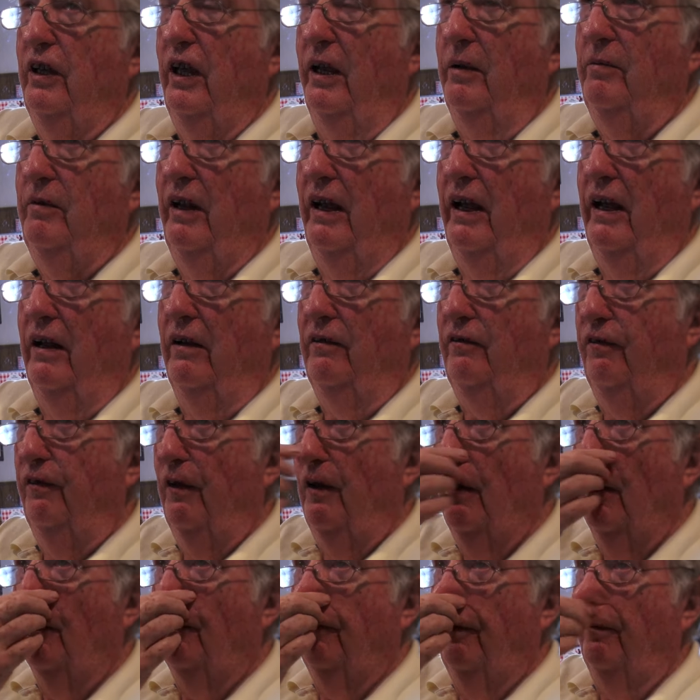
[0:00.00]
came down
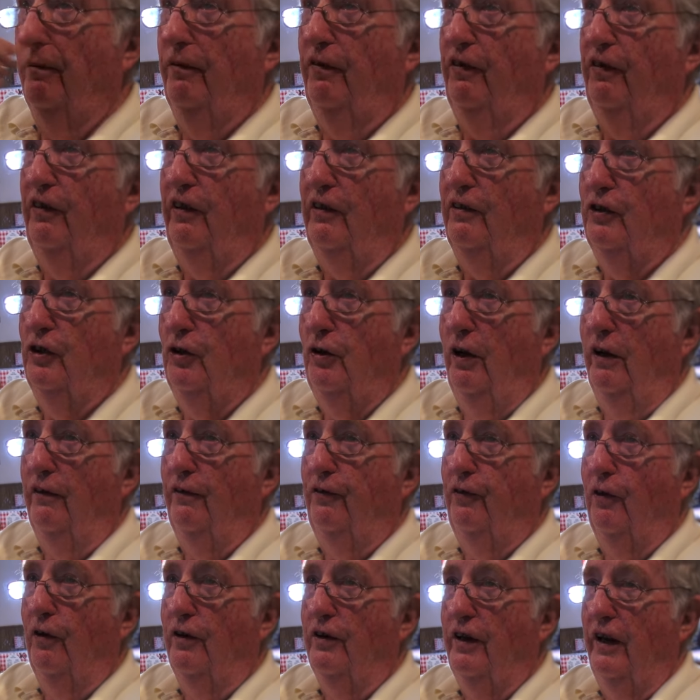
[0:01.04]
from shooting
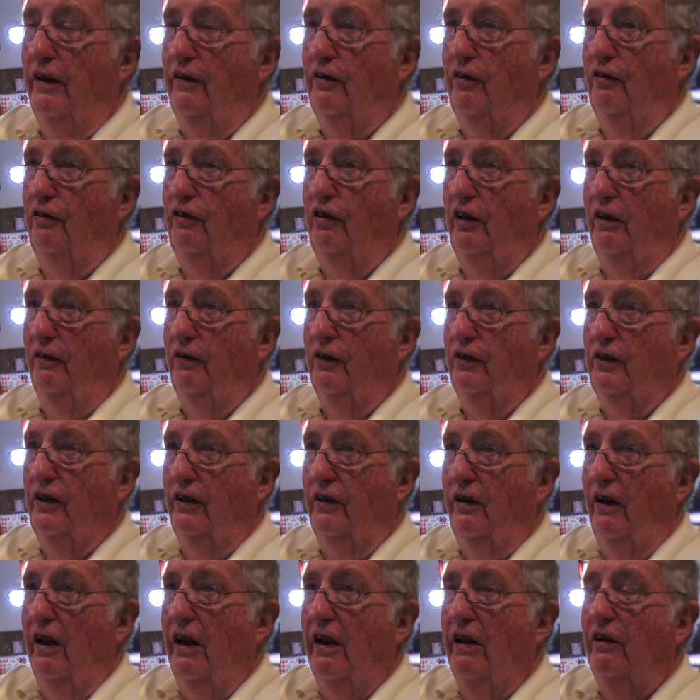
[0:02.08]
4 days in
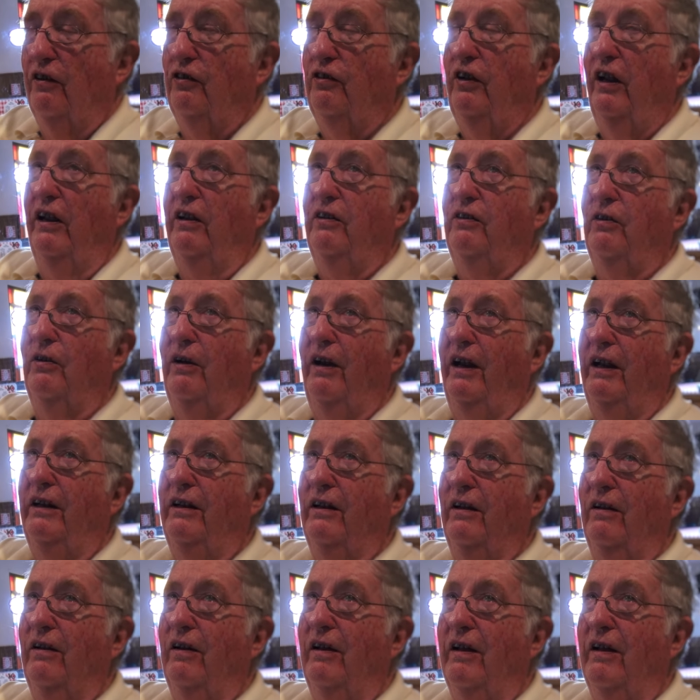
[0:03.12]
Silverton to stay in Durango,